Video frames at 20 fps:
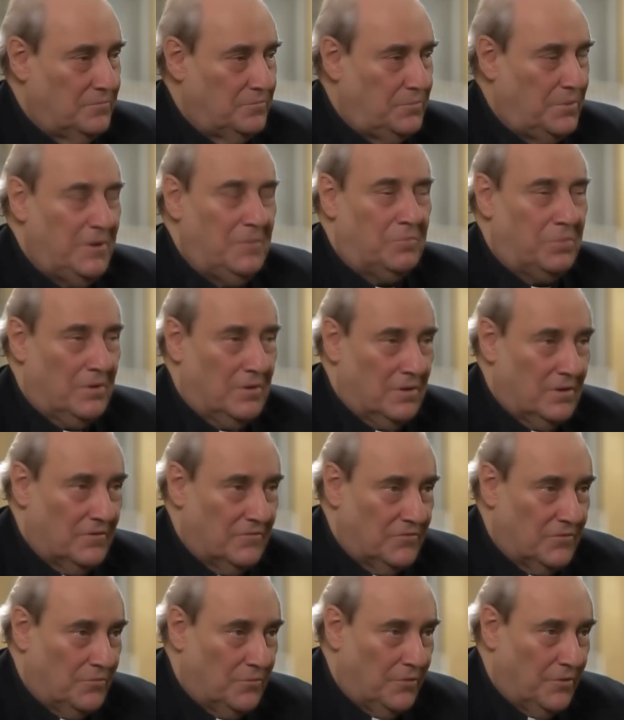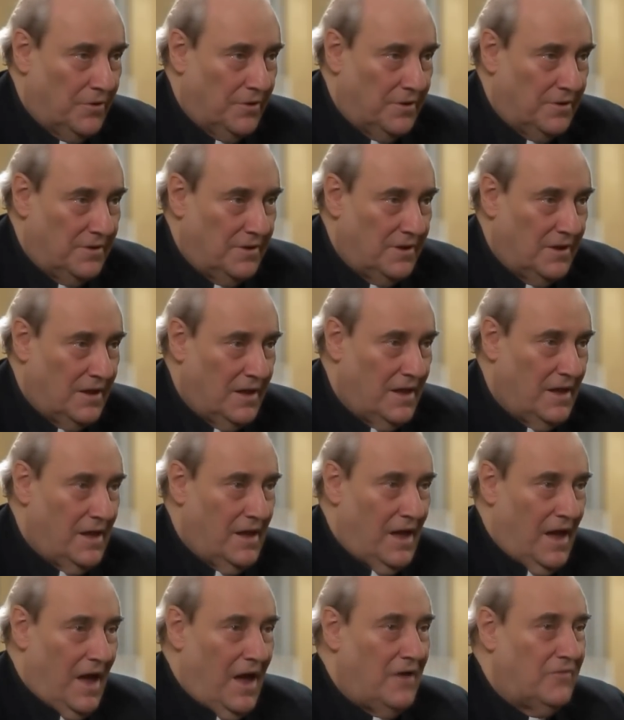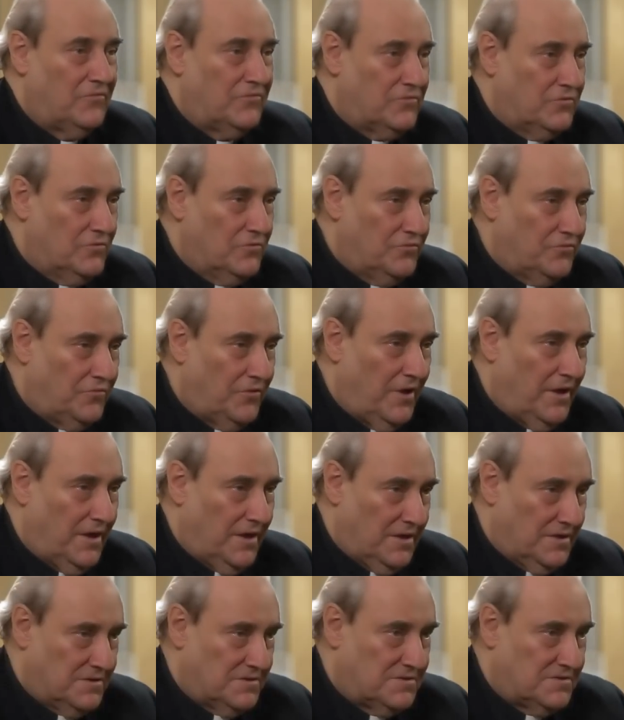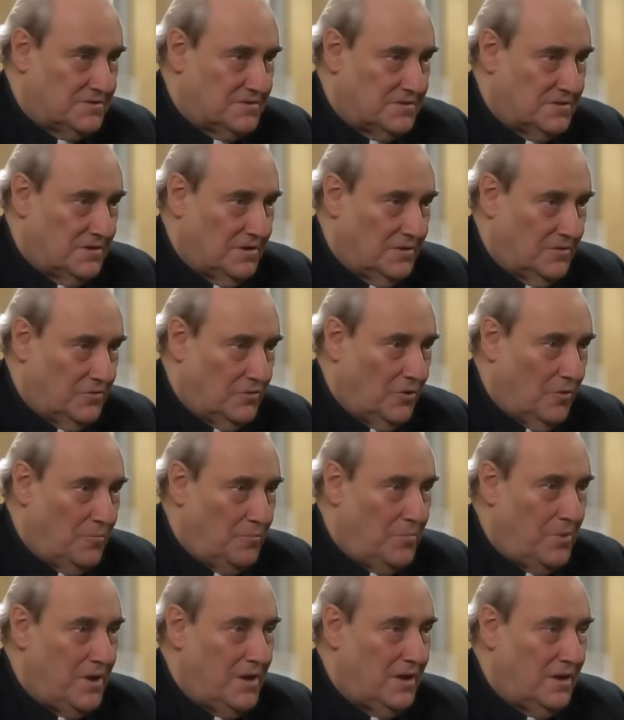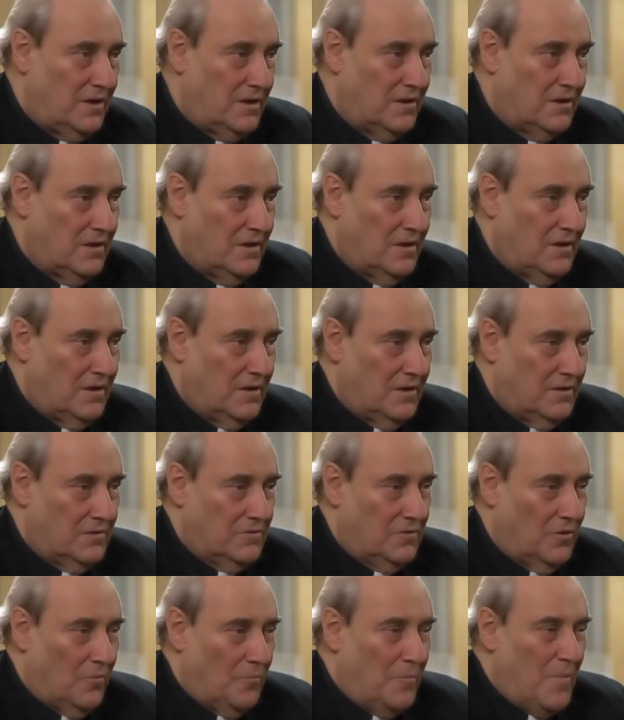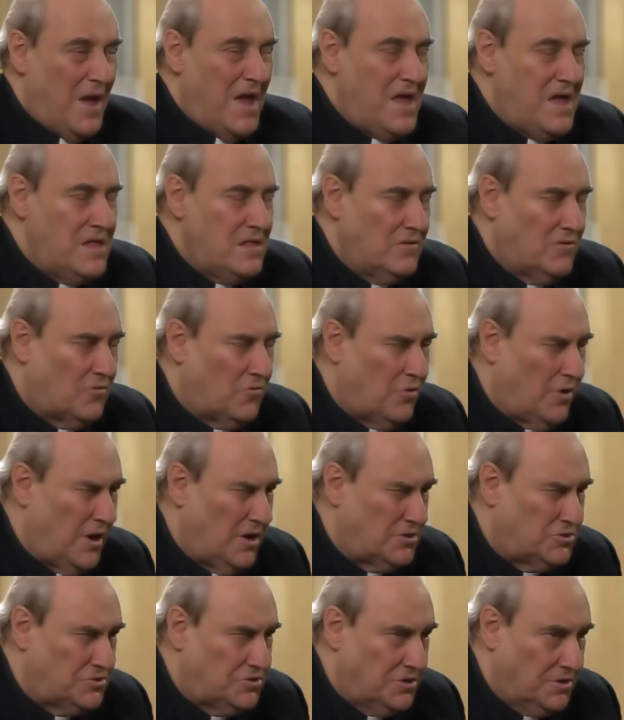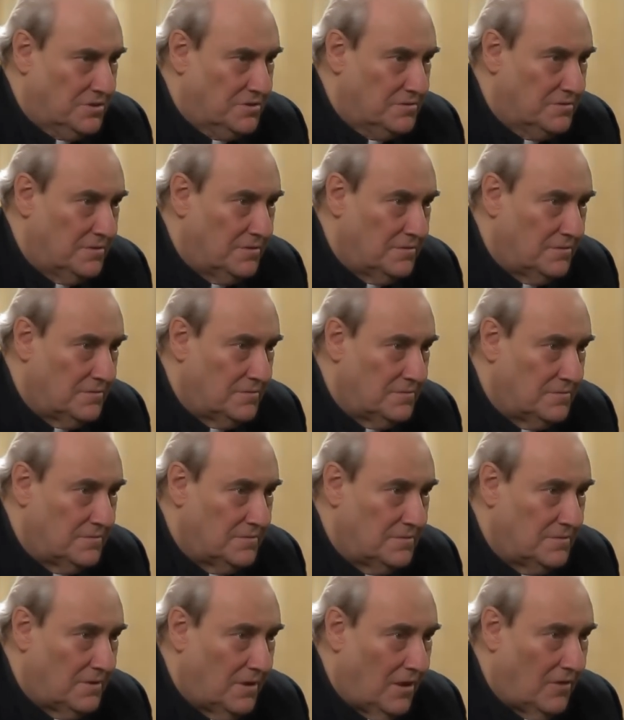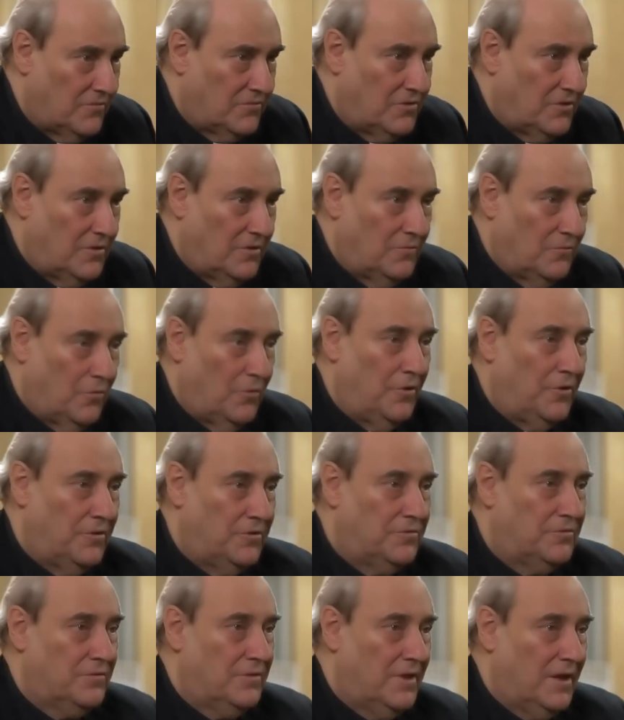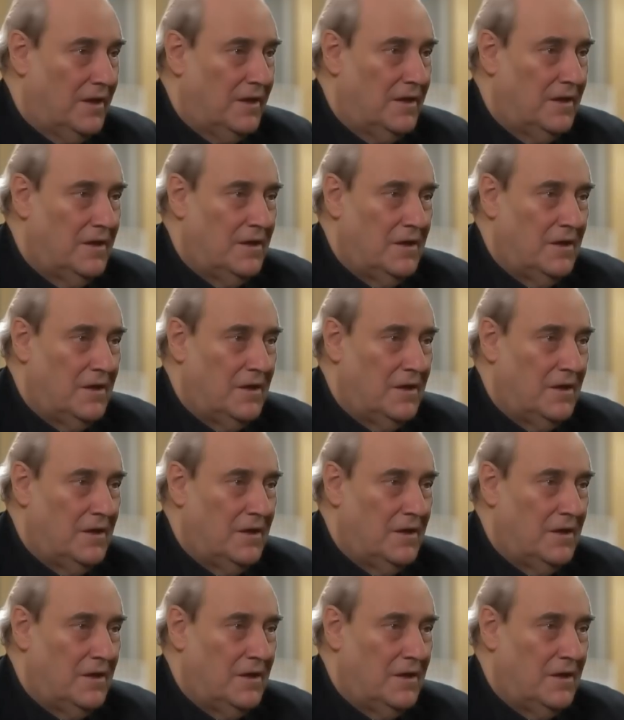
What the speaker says: people of the world have to face the main question of the world today.